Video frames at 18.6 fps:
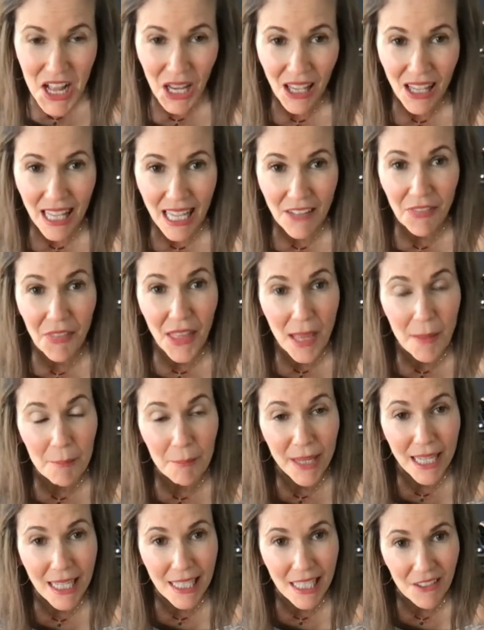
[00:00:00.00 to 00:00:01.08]
Let them
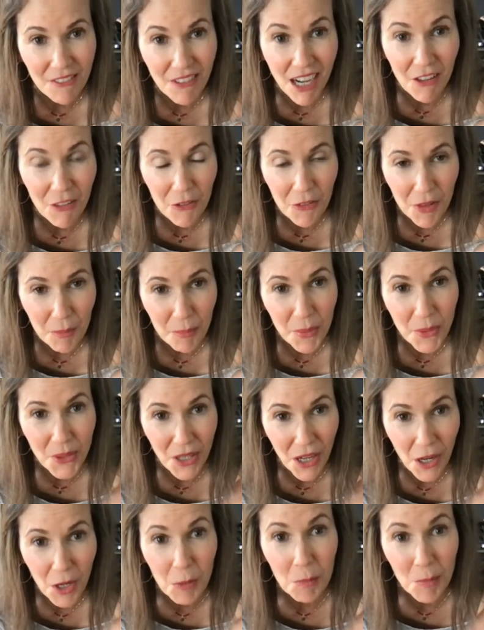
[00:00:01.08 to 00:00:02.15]
make it rather than put
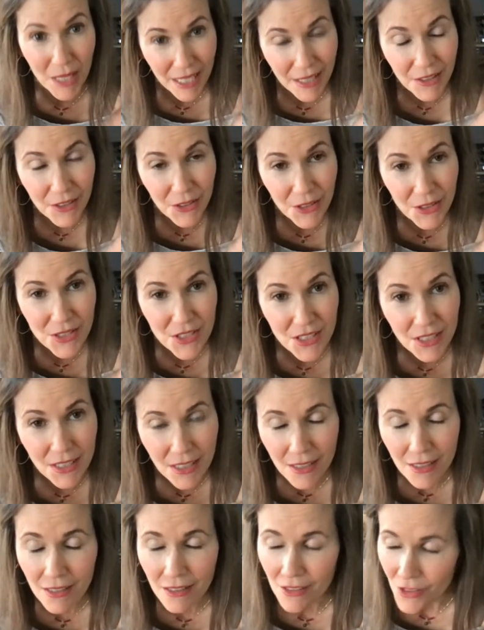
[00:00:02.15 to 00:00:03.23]
our blenders
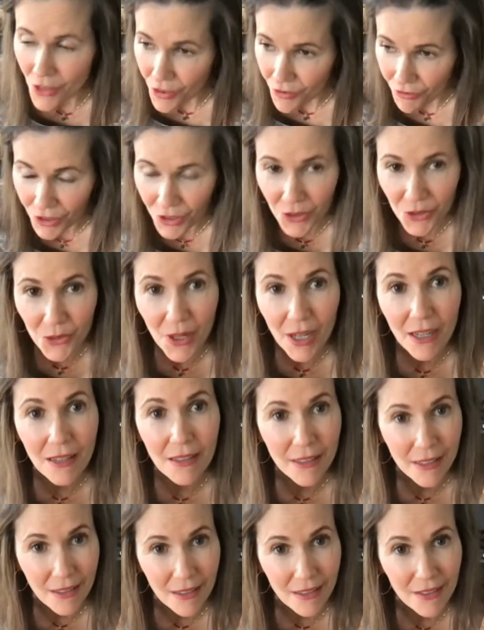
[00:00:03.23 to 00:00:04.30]
through,
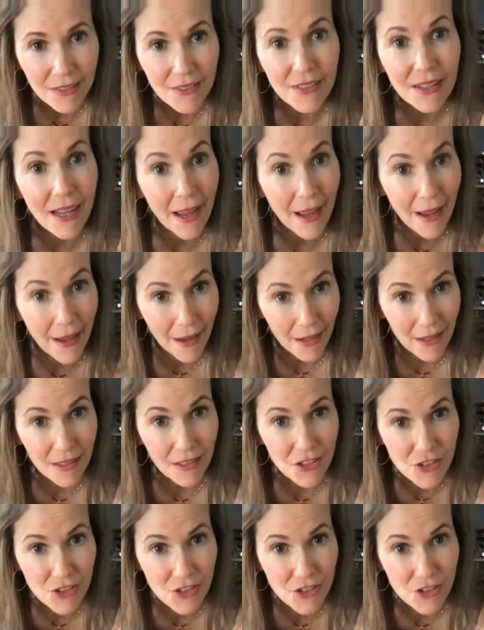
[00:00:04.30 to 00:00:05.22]
heck,